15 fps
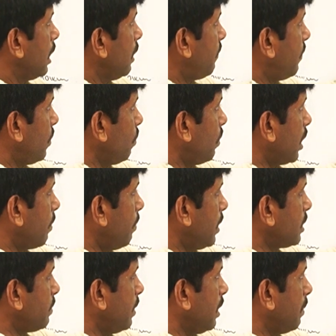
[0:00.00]
If 2
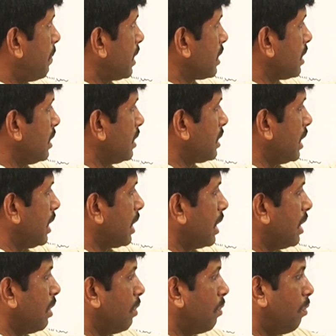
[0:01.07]
atmospheric pressure is taken,